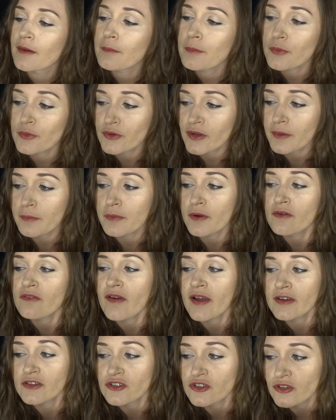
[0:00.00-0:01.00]

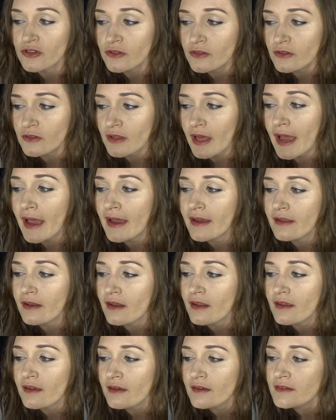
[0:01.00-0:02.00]
pre-professional
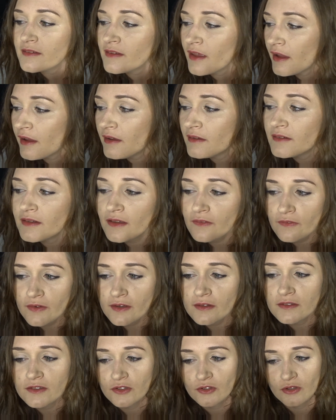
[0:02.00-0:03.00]
and
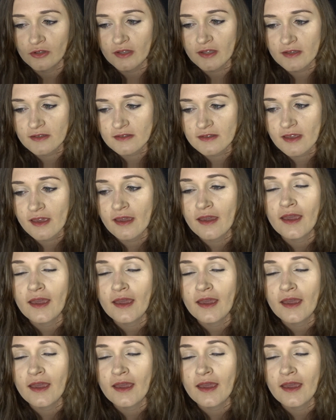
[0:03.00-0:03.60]
scientific studies